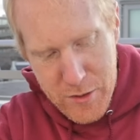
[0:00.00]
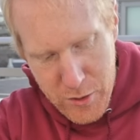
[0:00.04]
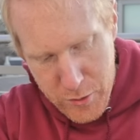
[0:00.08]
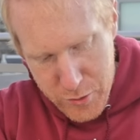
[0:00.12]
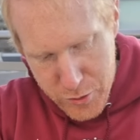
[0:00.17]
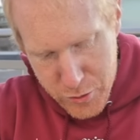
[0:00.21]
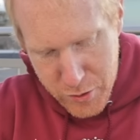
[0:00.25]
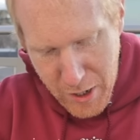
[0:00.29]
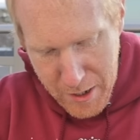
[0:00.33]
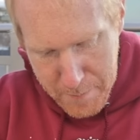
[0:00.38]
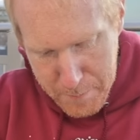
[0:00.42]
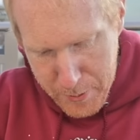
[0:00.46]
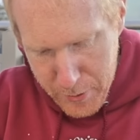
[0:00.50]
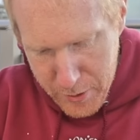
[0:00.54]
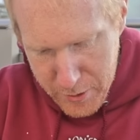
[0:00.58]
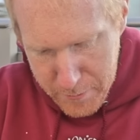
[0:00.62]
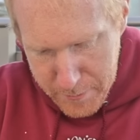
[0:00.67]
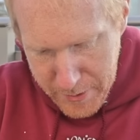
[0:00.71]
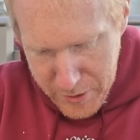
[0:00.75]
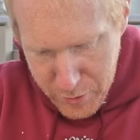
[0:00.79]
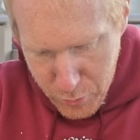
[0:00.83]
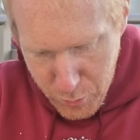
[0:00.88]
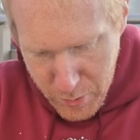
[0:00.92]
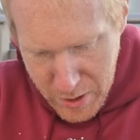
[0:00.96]
the tripod,
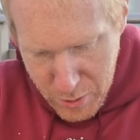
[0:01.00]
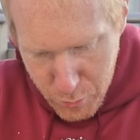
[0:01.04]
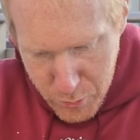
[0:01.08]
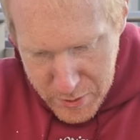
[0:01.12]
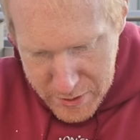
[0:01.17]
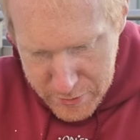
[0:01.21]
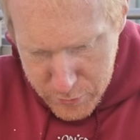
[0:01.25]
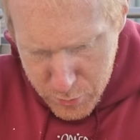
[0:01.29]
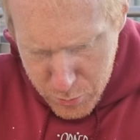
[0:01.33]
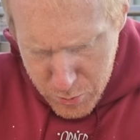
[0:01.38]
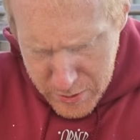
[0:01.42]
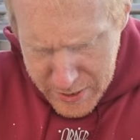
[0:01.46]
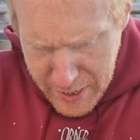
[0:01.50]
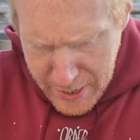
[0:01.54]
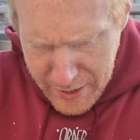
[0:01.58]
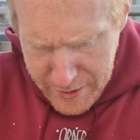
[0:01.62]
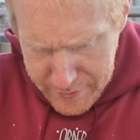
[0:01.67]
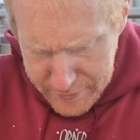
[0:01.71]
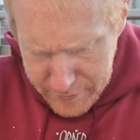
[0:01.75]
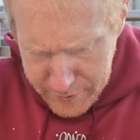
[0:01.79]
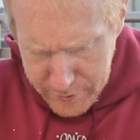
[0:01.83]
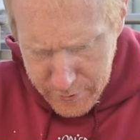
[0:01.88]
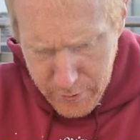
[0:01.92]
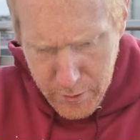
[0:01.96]
by the way, we do
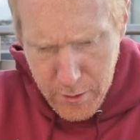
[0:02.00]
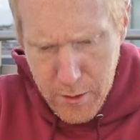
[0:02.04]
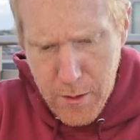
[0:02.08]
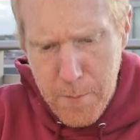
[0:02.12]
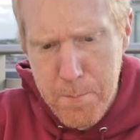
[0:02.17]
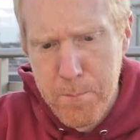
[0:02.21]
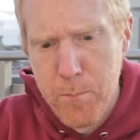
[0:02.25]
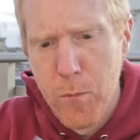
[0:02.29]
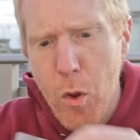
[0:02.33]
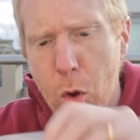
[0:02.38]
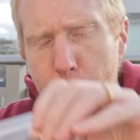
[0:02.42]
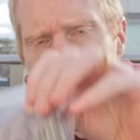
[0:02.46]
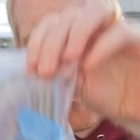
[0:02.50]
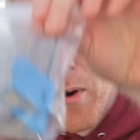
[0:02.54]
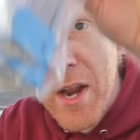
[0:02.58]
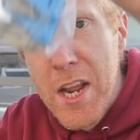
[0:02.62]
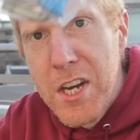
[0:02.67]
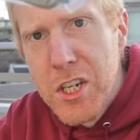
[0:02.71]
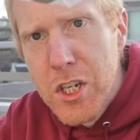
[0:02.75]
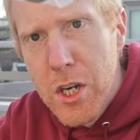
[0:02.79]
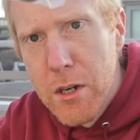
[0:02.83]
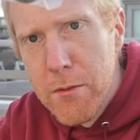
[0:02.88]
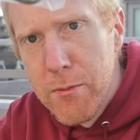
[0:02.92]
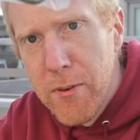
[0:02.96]
get a
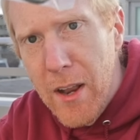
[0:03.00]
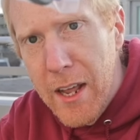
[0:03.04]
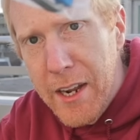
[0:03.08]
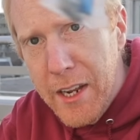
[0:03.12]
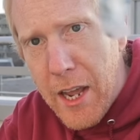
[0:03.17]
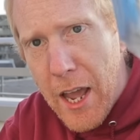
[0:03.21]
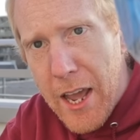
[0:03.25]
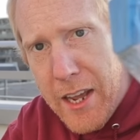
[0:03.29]
range of like